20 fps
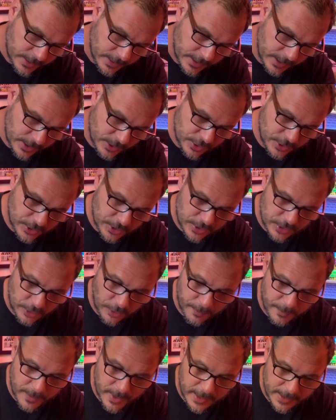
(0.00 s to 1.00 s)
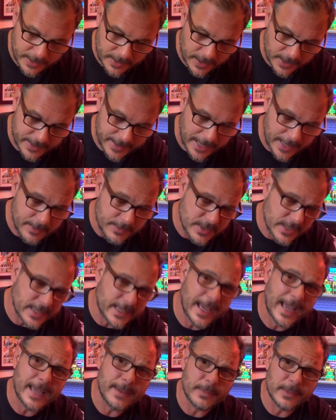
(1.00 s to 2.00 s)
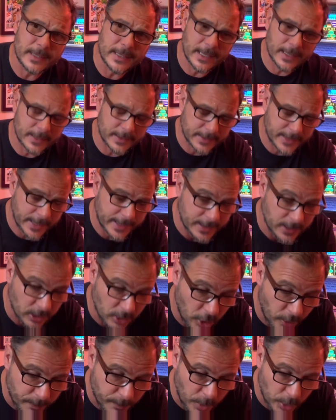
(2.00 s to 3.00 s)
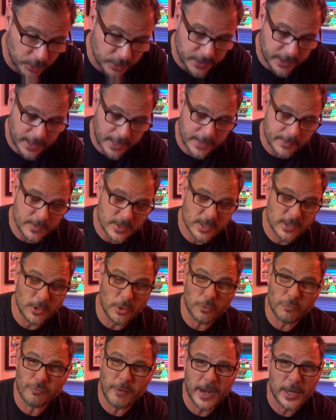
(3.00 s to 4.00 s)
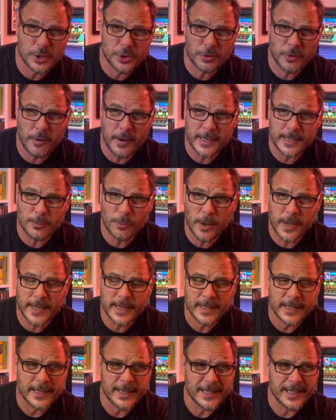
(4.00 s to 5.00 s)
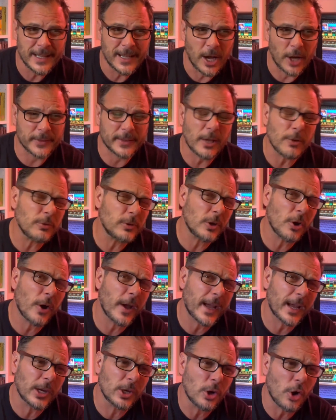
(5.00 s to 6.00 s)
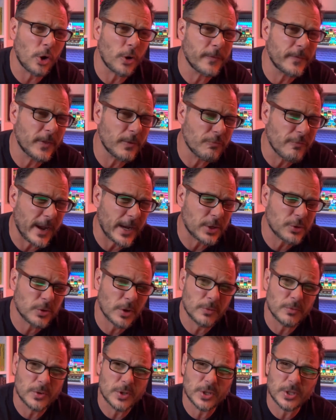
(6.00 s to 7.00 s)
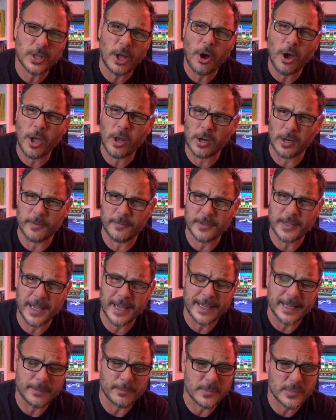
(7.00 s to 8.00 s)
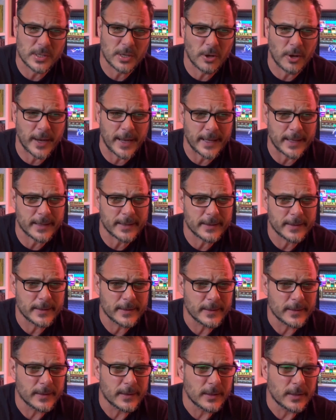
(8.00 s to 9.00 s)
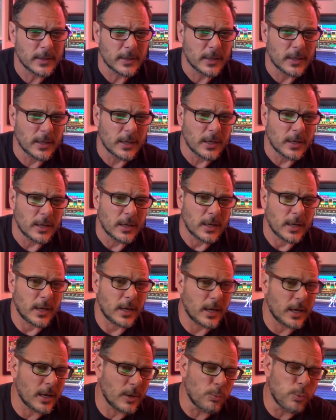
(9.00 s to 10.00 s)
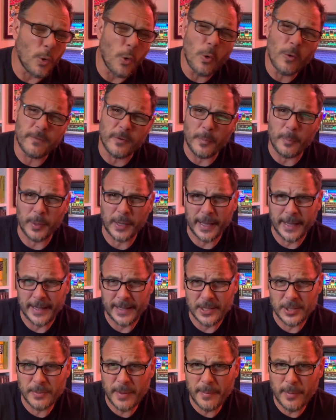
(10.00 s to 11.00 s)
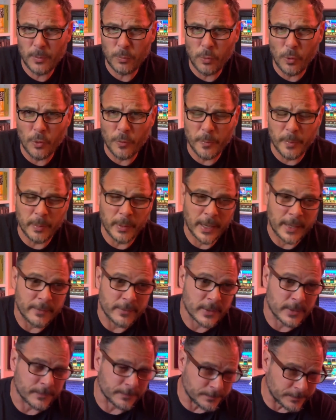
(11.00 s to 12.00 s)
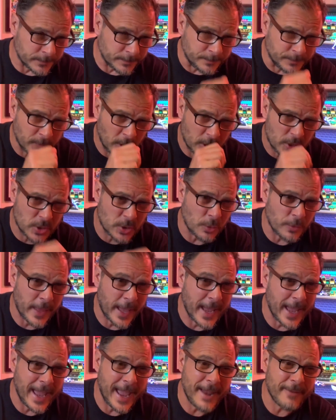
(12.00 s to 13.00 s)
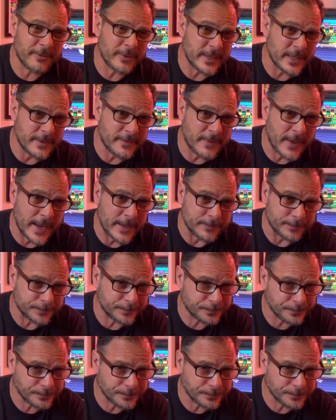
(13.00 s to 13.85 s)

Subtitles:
It's just not me. A game's a game at the end of the day, and a lot of modern games look retro anyway. I don't like a lot of the retro style of games, like Wolverblade. Do you remember Wolverblade? I saw that at every event.